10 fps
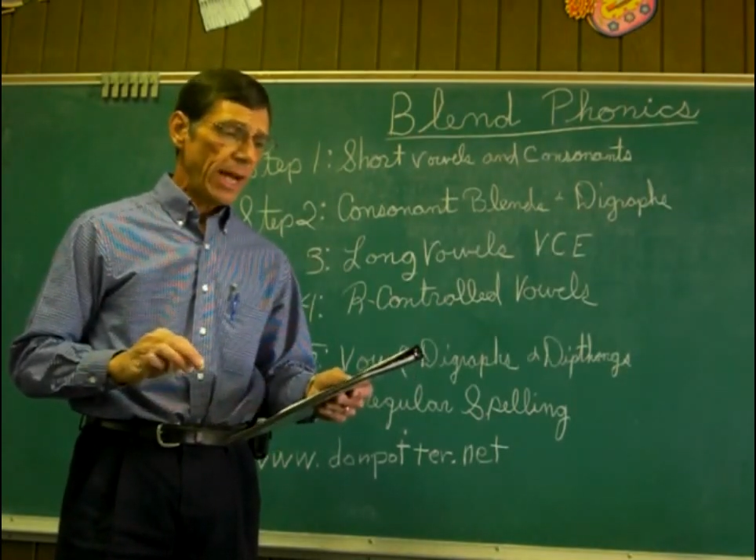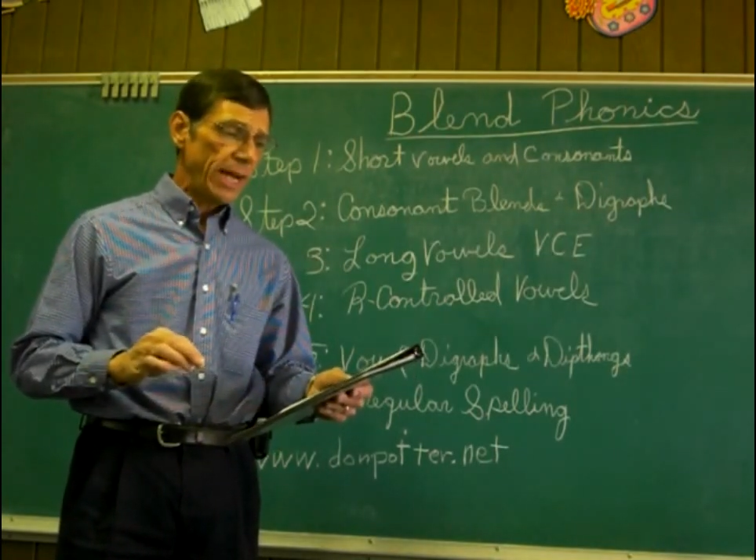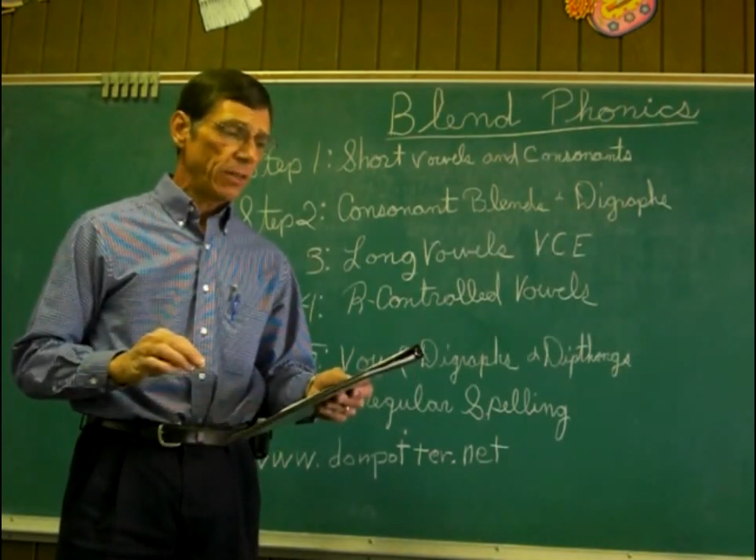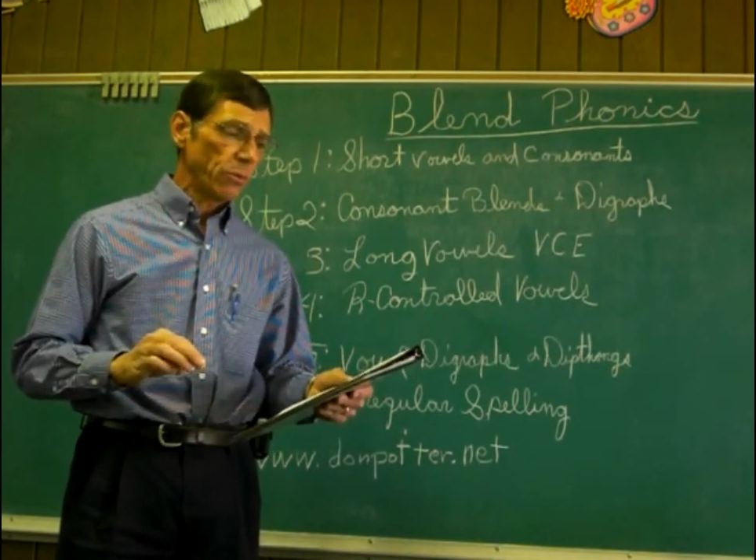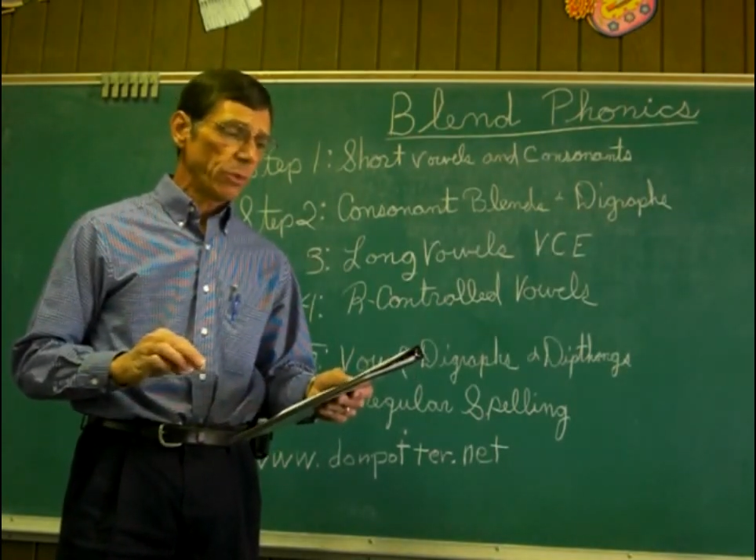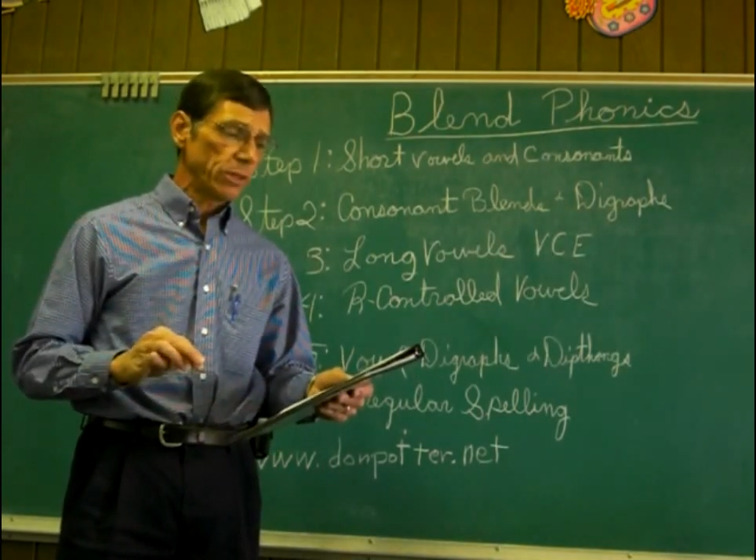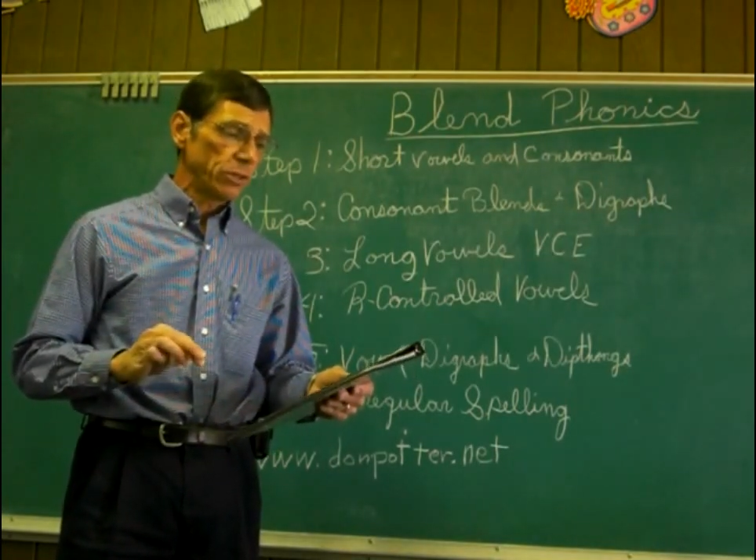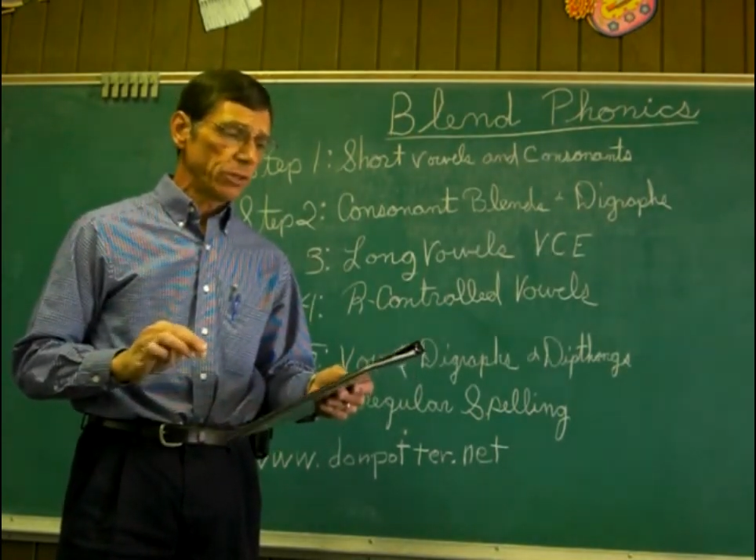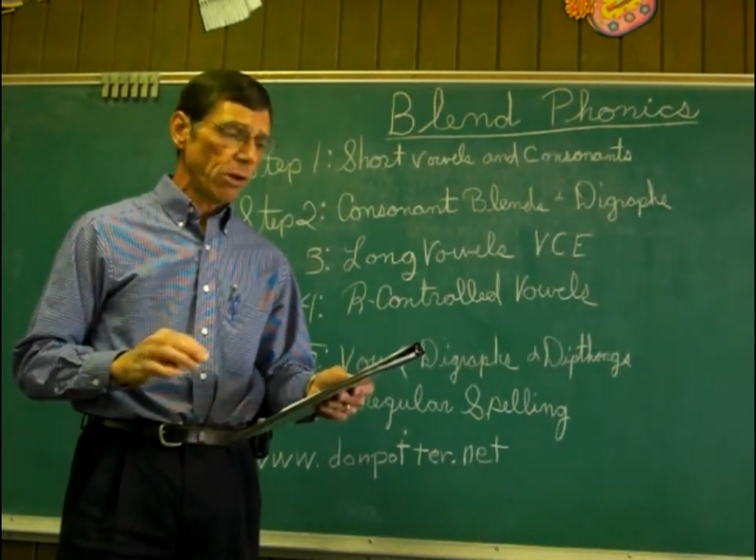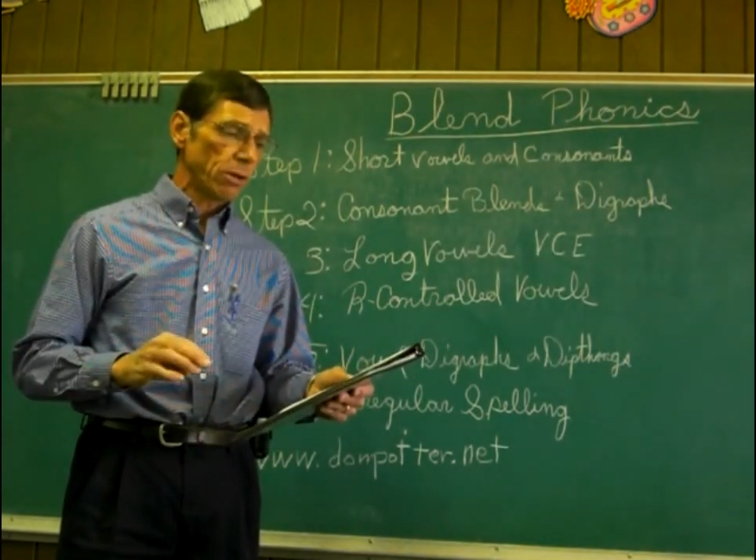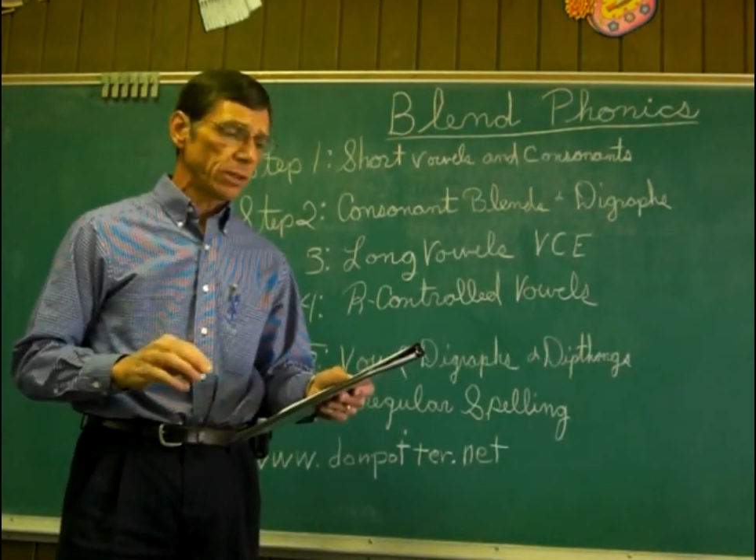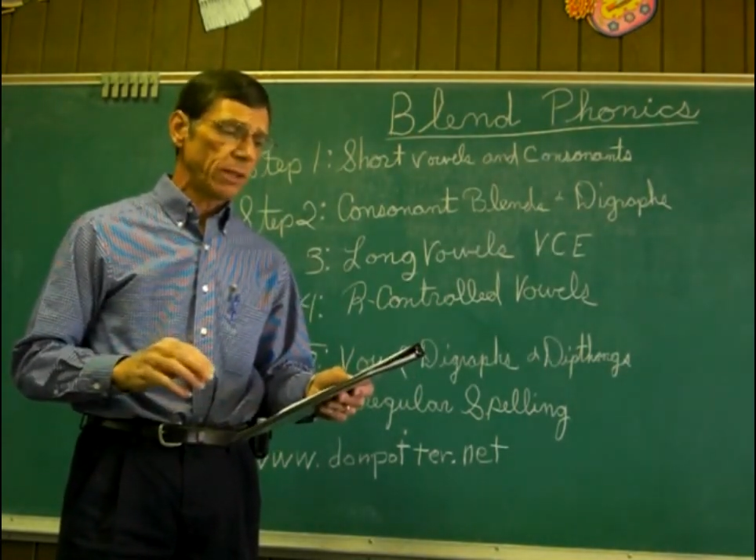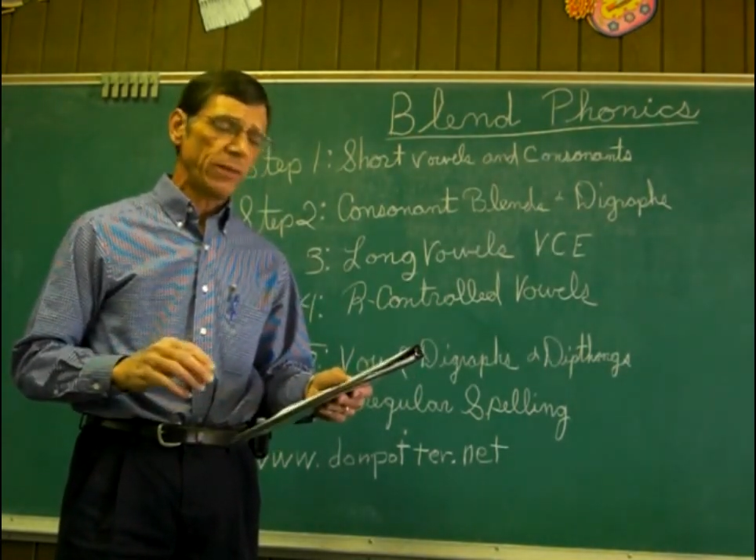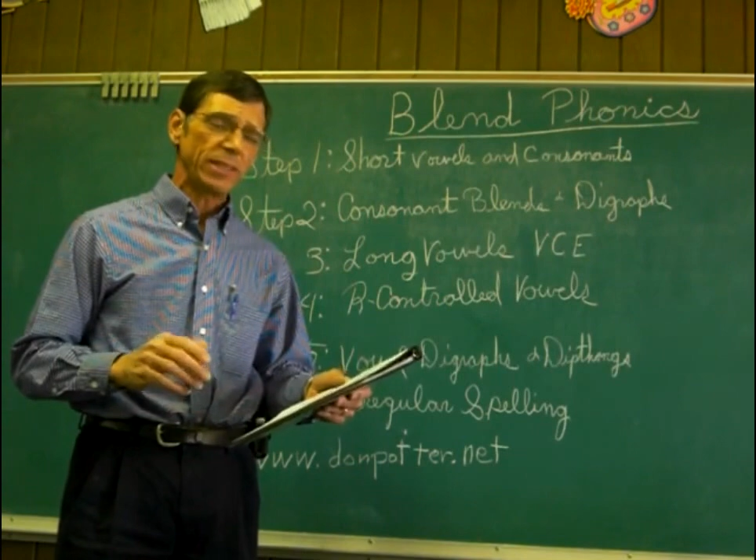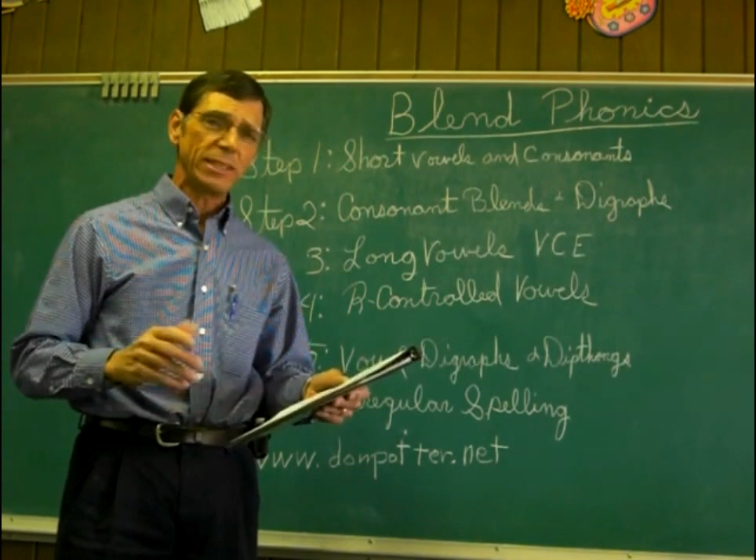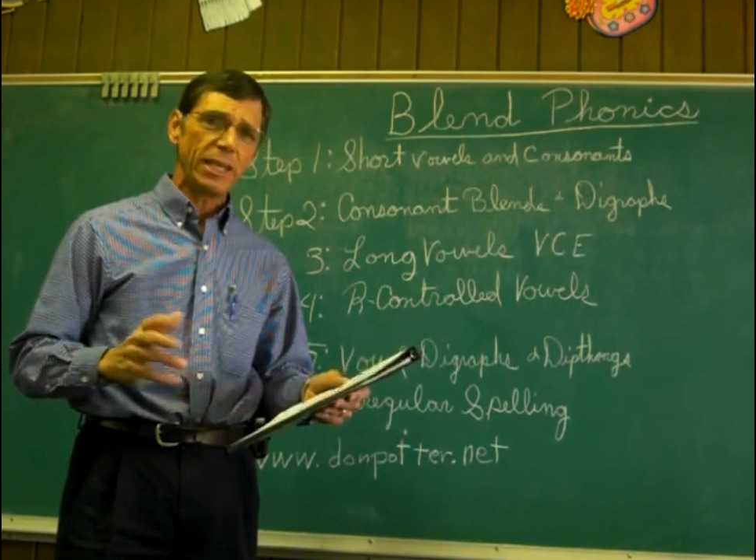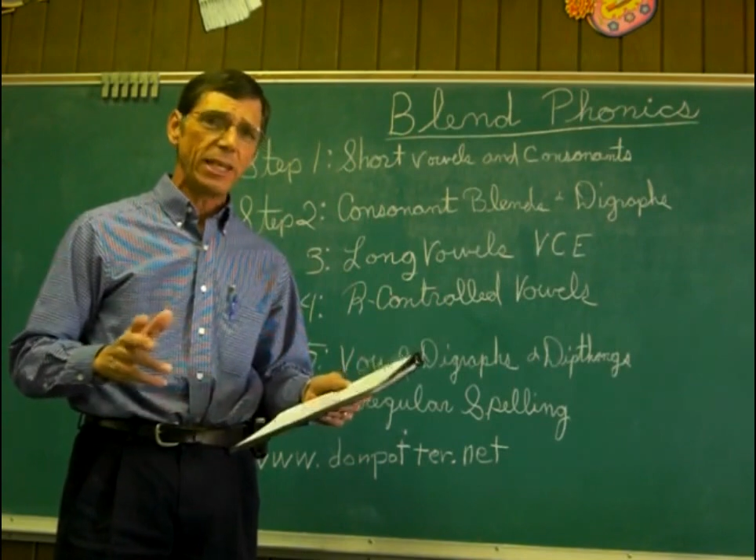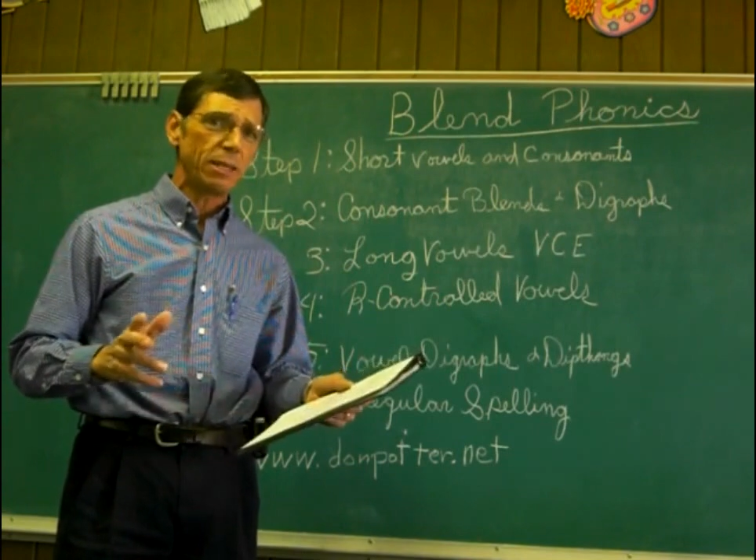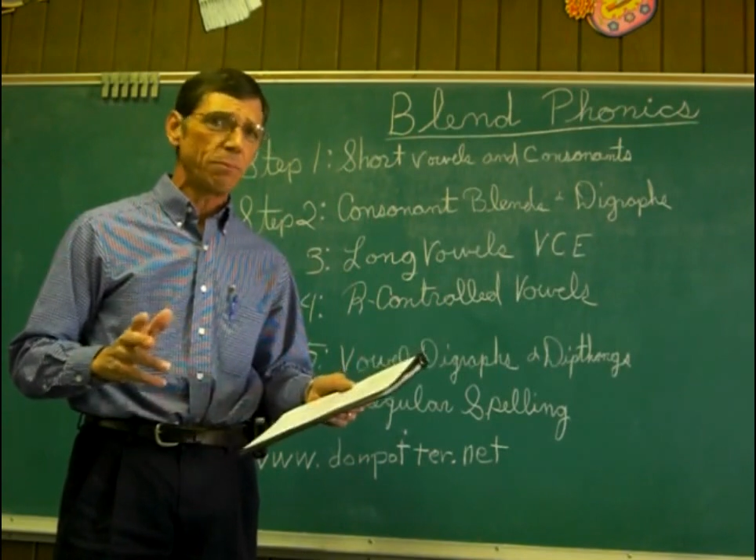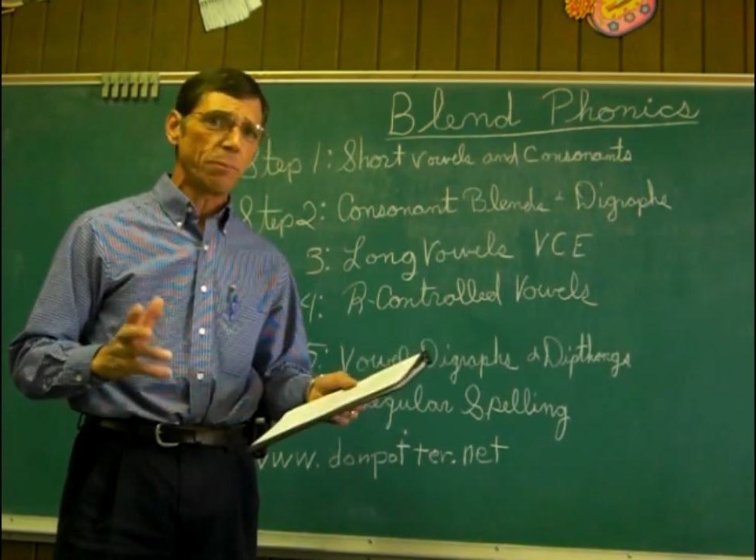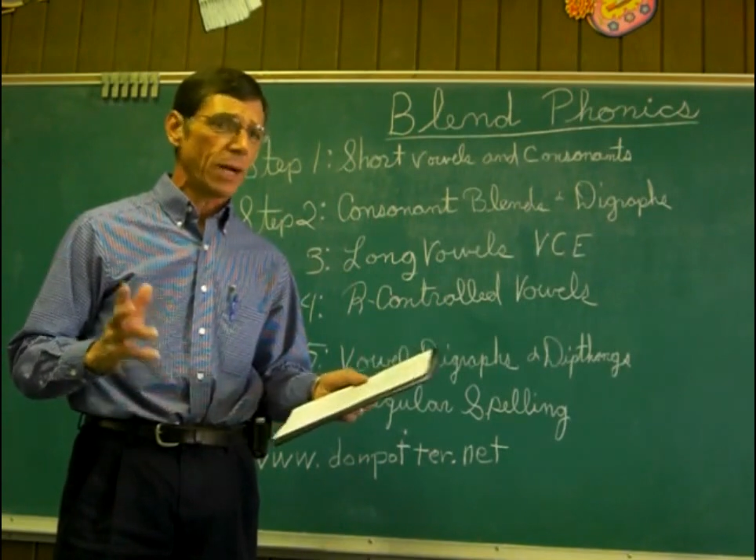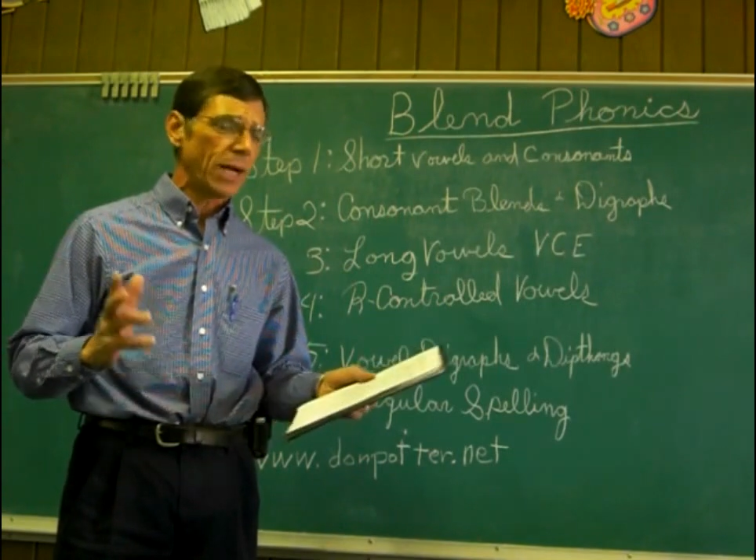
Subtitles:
and the results have exceeded